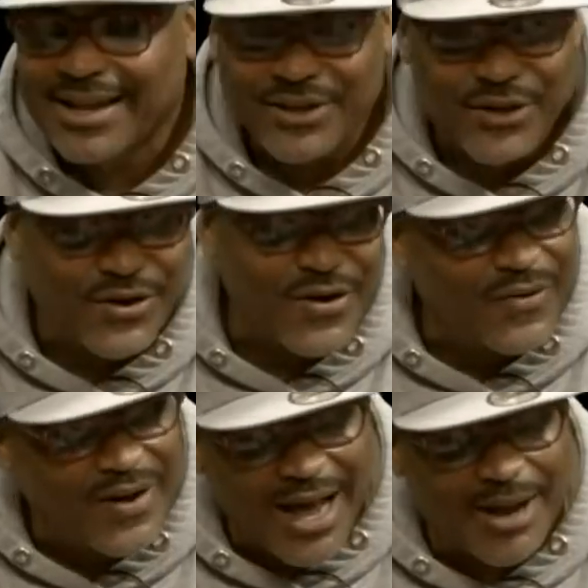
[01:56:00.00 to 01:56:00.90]
You
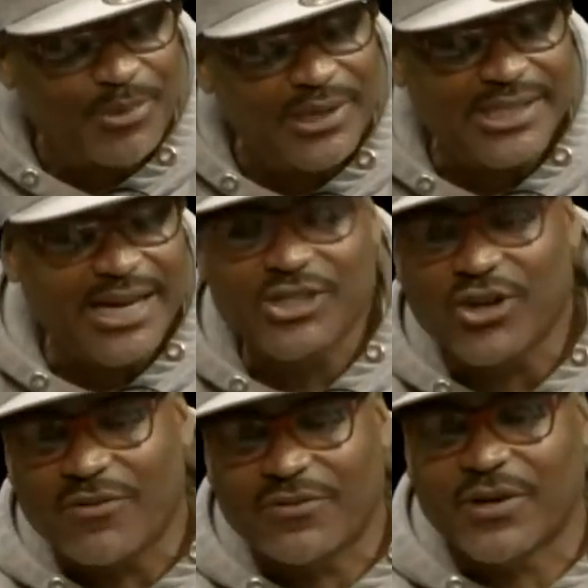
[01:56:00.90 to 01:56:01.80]
know, I appreciate
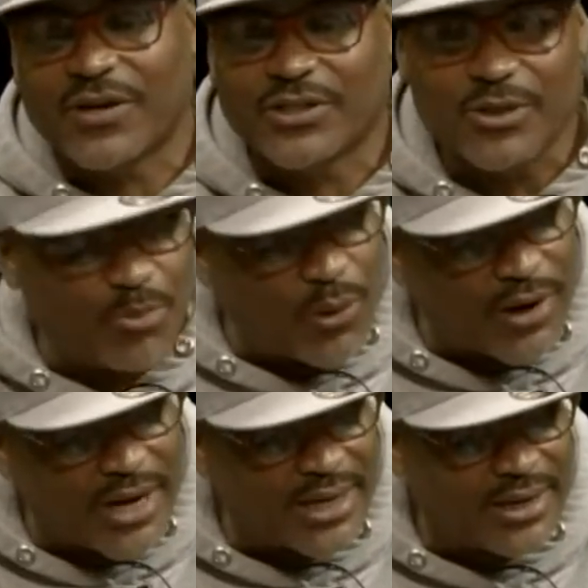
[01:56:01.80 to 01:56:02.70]
y'all for
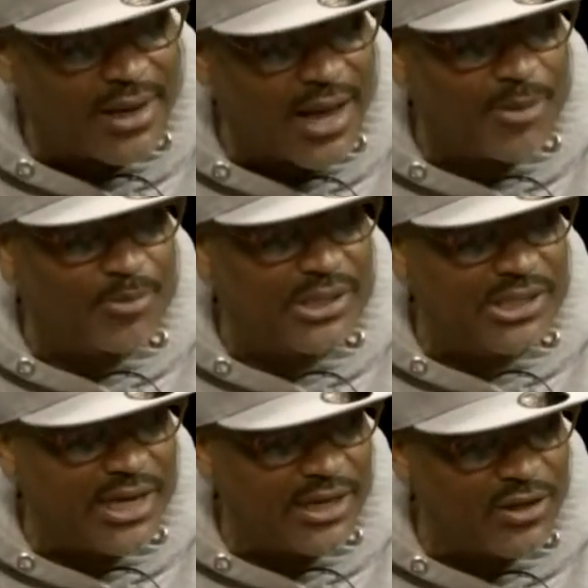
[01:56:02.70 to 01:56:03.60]
supporting. I
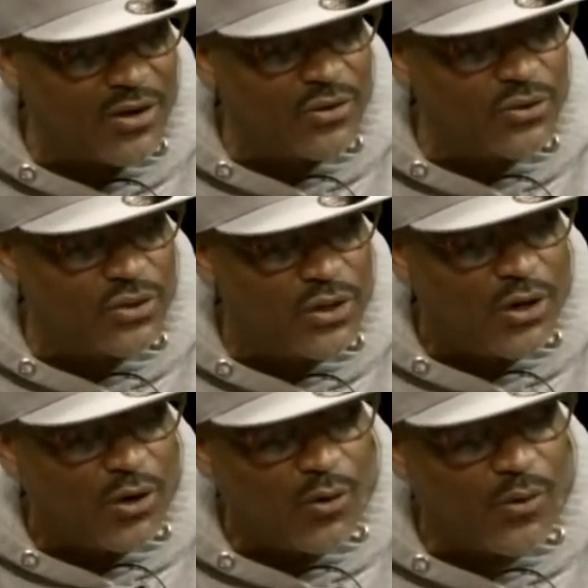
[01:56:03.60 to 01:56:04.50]
appreciate those
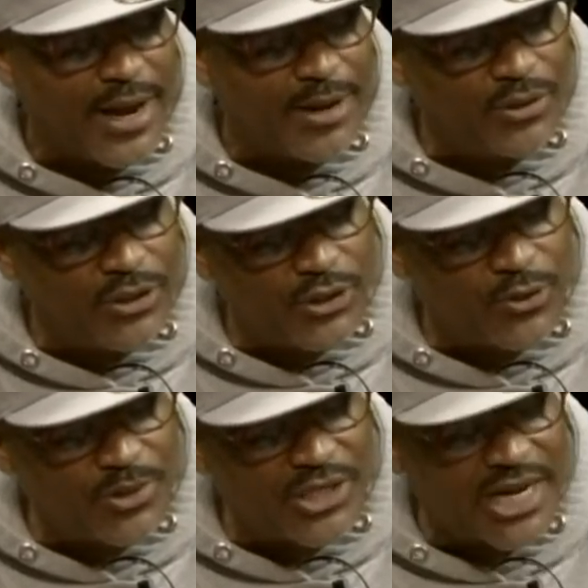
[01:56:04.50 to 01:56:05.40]
who were able to
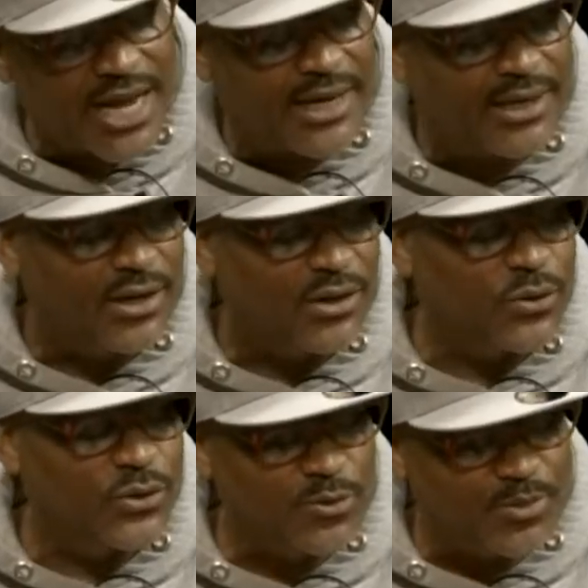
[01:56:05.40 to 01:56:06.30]
super chat, who
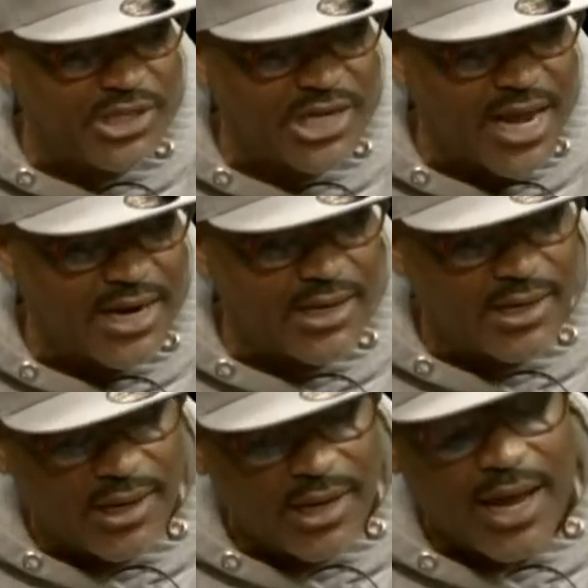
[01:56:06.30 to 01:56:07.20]
super chatted.
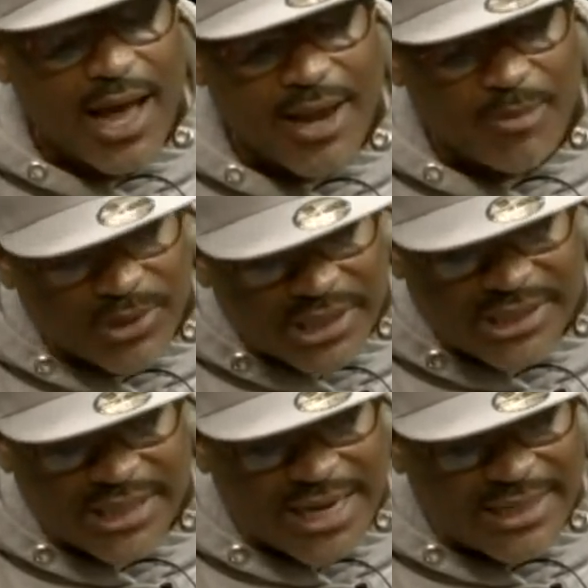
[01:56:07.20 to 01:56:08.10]
I
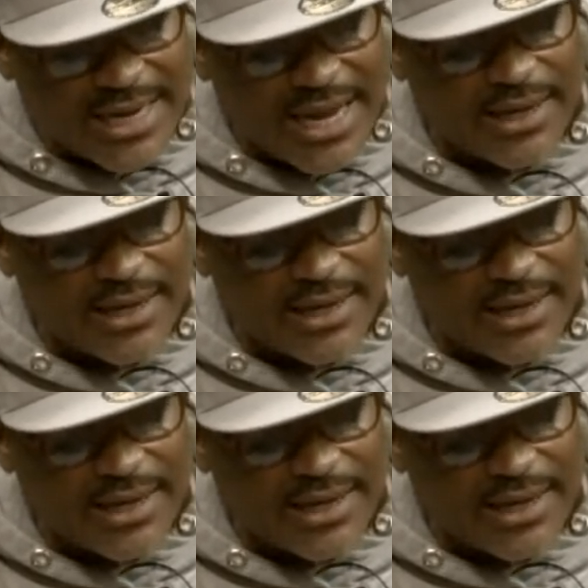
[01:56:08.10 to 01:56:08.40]
appreciate that.